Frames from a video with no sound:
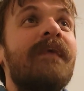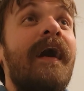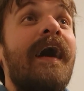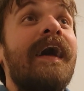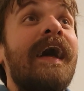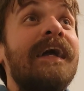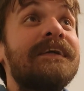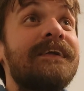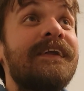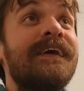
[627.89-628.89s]
I
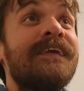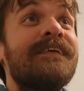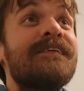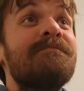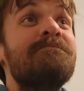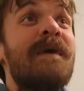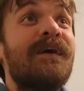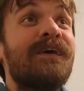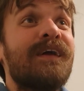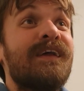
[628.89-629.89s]
actually think there's a
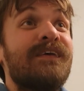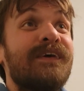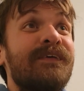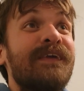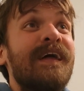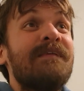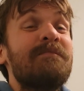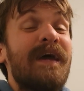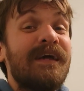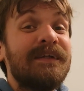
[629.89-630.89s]
MARIK unit with that
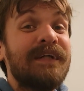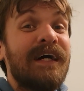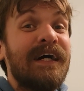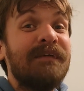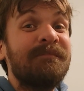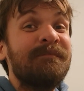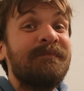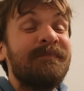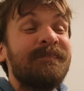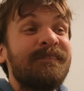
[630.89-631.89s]
paint job.
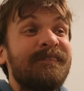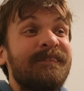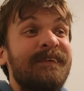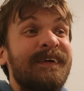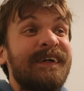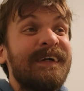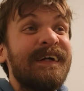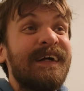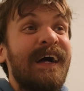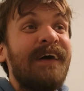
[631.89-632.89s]

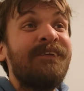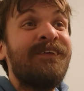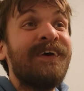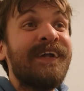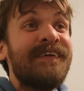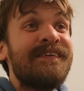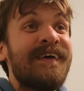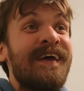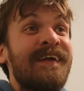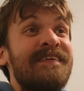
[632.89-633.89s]
I want to
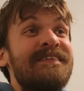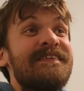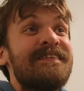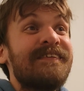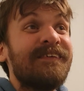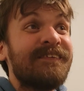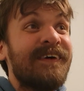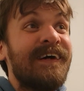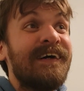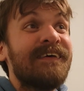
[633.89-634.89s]
say that's the
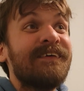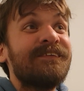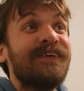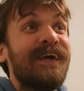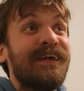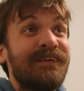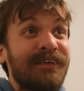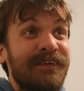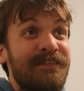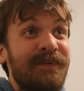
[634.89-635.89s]
Silverhawk
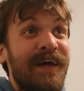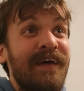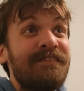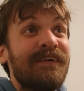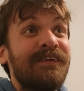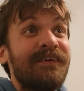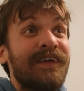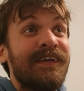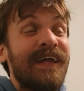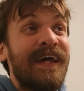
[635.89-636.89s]
Regulars, but I'd have to look
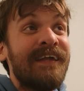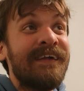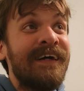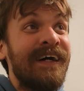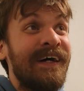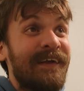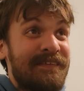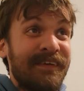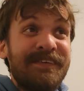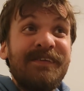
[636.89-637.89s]
at that.
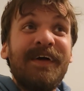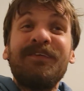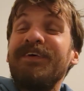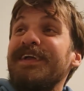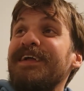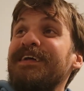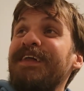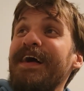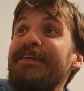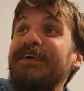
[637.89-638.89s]
That's also like one of the
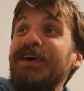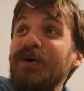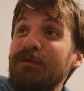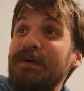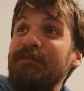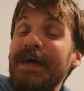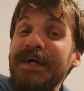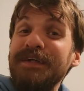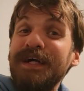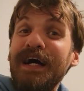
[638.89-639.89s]
Cloud Cobra
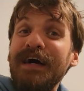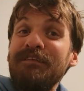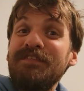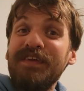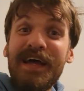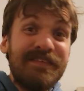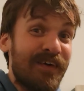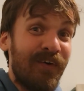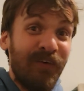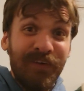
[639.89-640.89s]
paint jobs, but that's
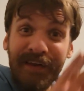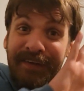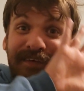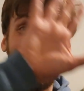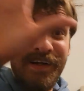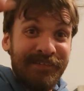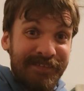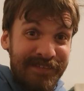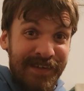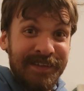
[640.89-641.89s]
a whole other
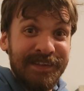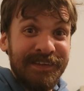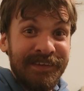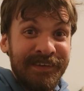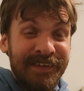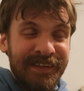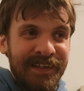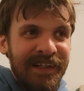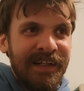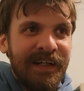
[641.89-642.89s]

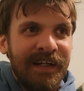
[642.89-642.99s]
conversation.